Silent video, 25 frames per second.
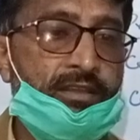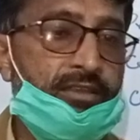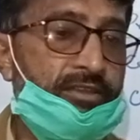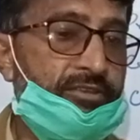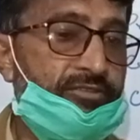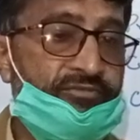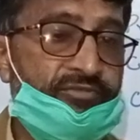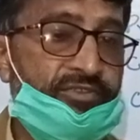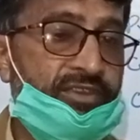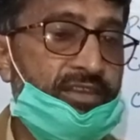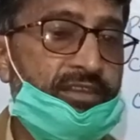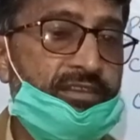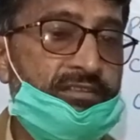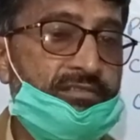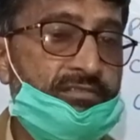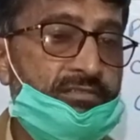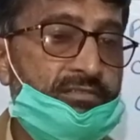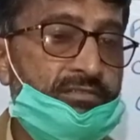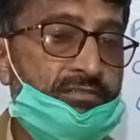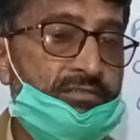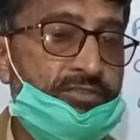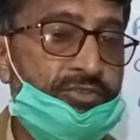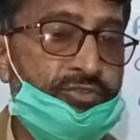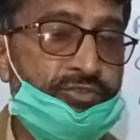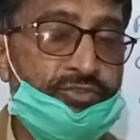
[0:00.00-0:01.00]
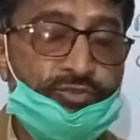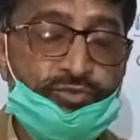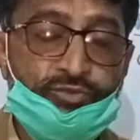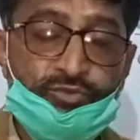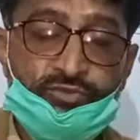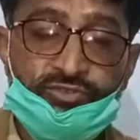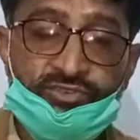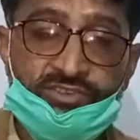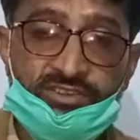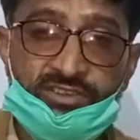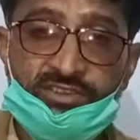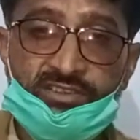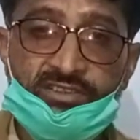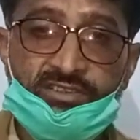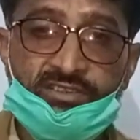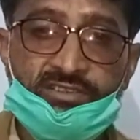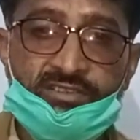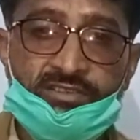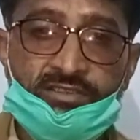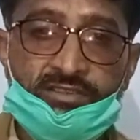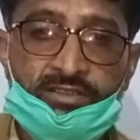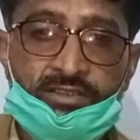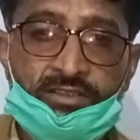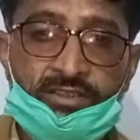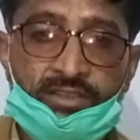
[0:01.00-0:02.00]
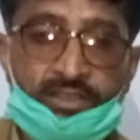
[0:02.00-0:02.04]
When neuter,